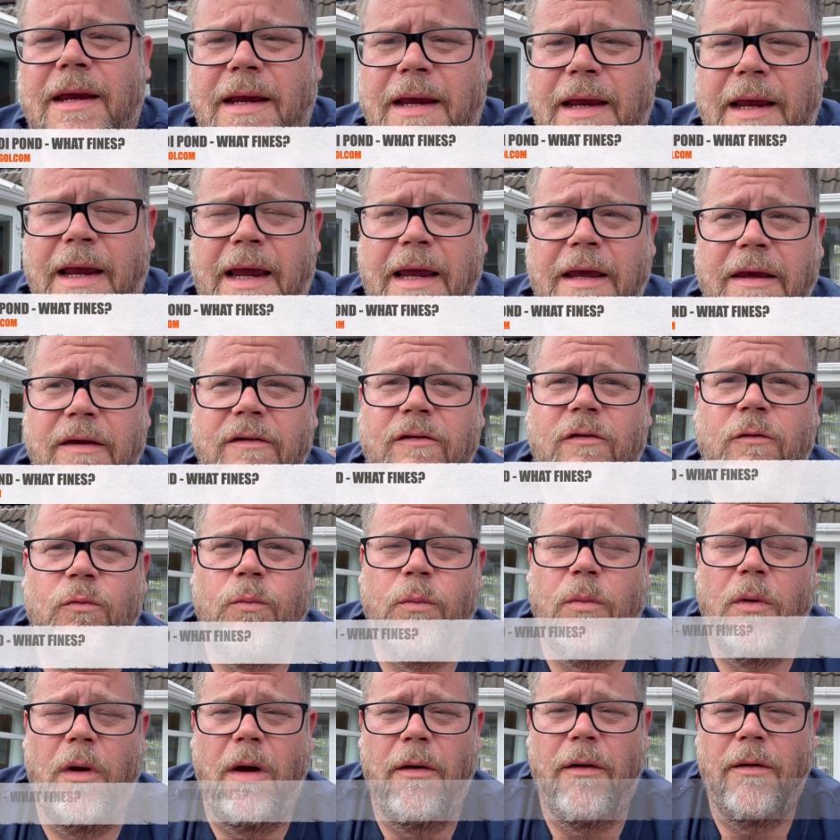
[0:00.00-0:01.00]
he's
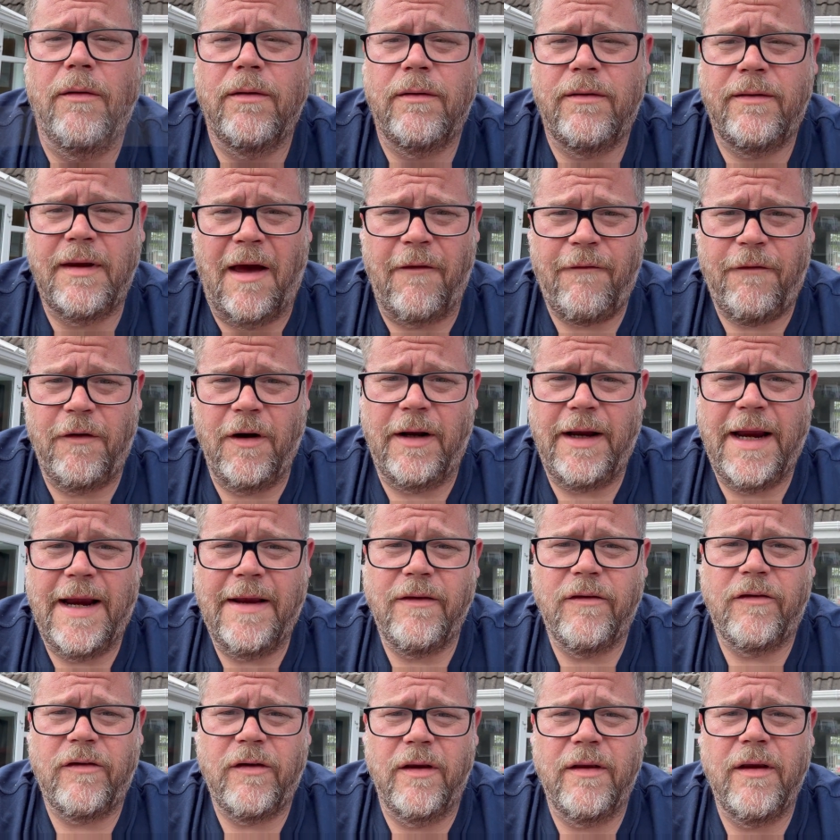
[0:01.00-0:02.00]
definitely
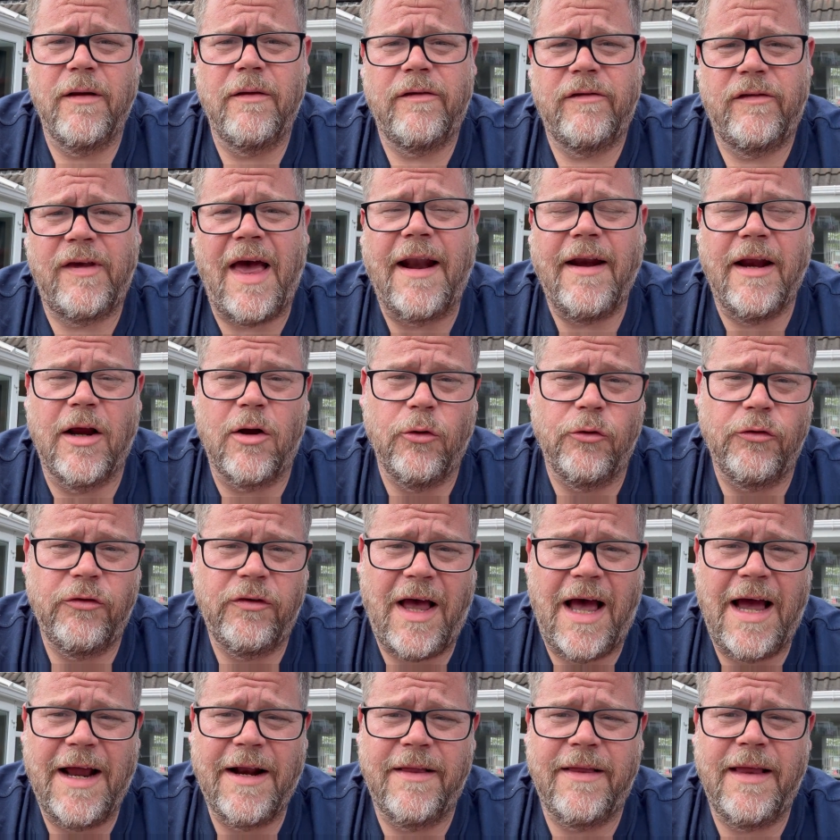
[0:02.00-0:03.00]
into the technical
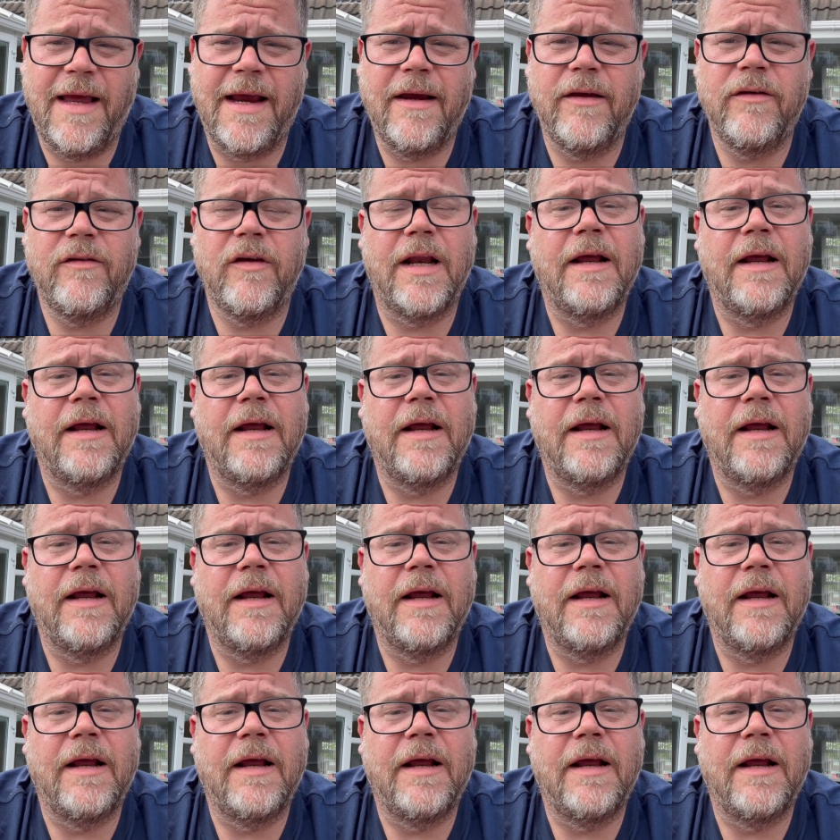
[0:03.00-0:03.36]
side of things,